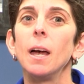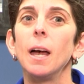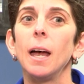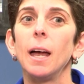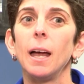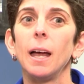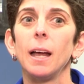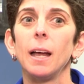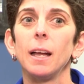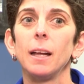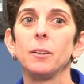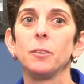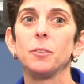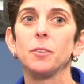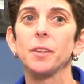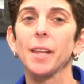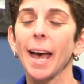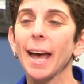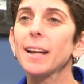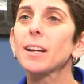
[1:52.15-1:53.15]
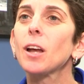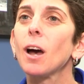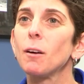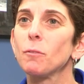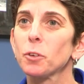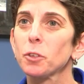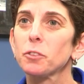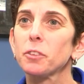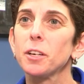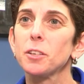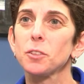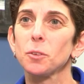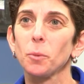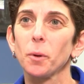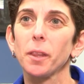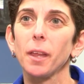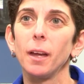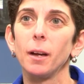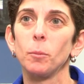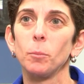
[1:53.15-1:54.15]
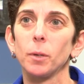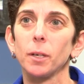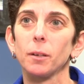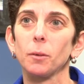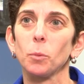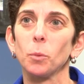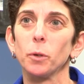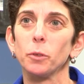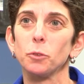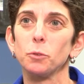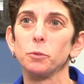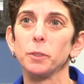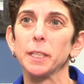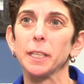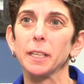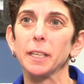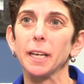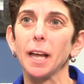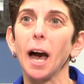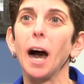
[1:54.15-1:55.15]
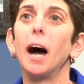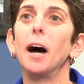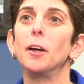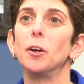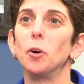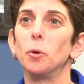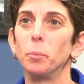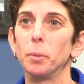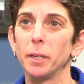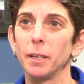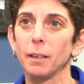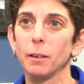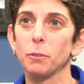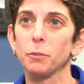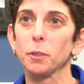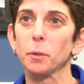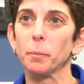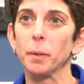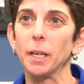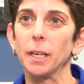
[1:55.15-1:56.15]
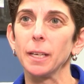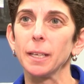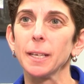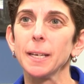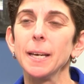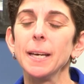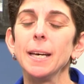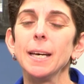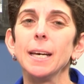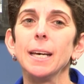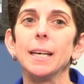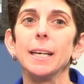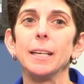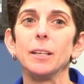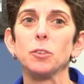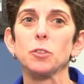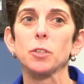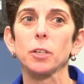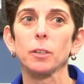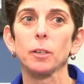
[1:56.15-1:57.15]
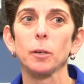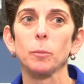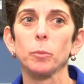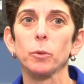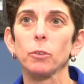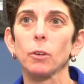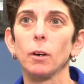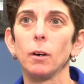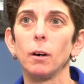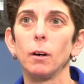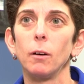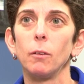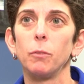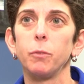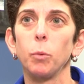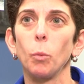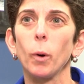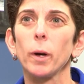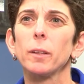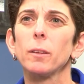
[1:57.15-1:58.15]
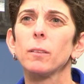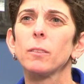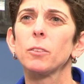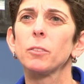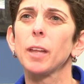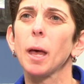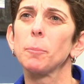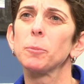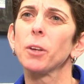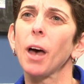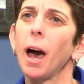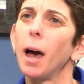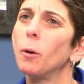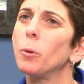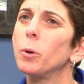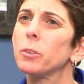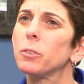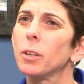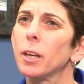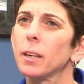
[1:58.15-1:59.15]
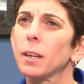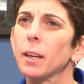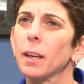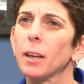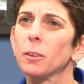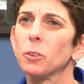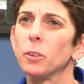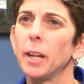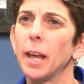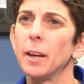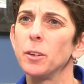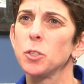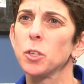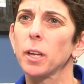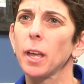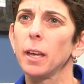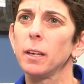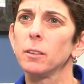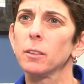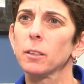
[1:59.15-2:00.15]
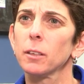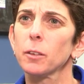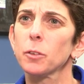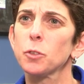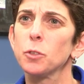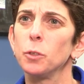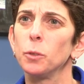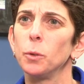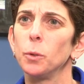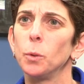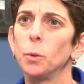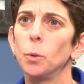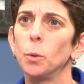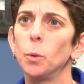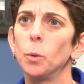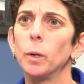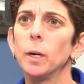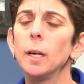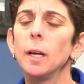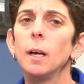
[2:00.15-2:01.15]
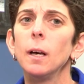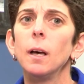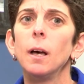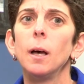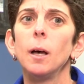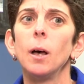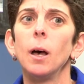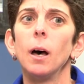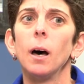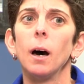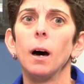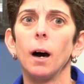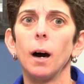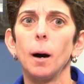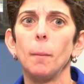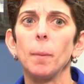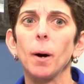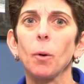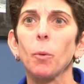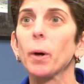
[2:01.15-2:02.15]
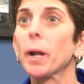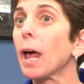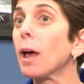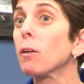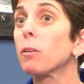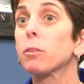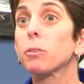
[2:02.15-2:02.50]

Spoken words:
And that conversation with Amber was really eye-opening for me in terms of what steps I was taking as an educator to when I